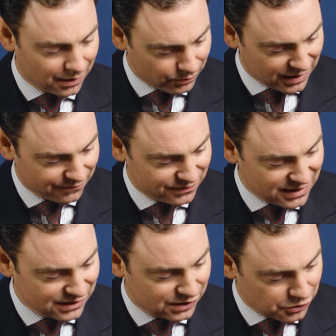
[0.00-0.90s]
uh, we have
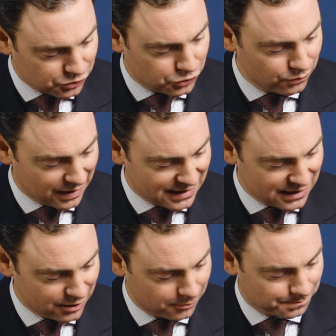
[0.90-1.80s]
these two right
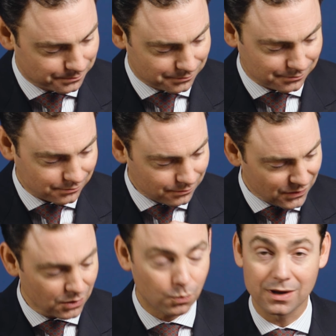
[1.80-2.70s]
here.
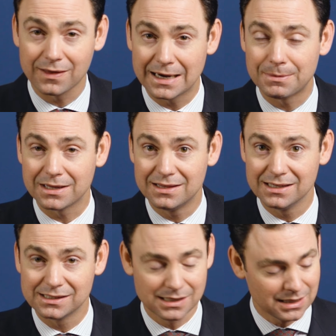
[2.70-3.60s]
What I like about
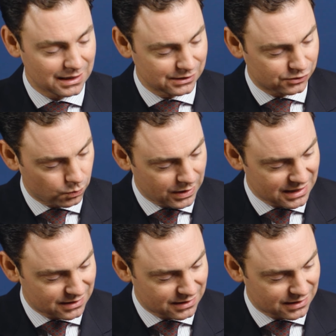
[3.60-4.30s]
this is the way